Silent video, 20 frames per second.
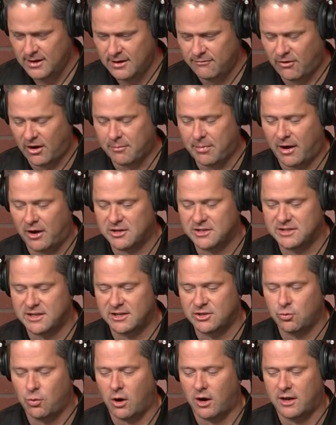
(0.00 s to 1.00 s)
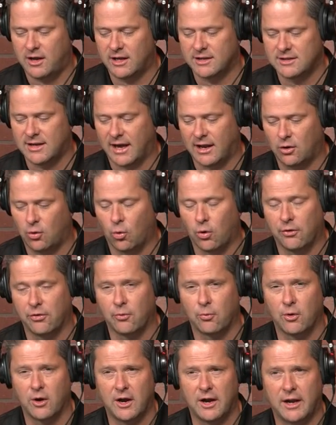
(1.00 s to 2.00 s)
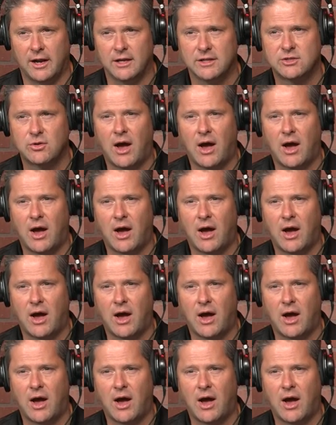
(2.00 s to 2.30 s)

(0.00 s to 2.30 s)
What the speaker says: Frank Patterson said, do our kids like Lord of the Rings?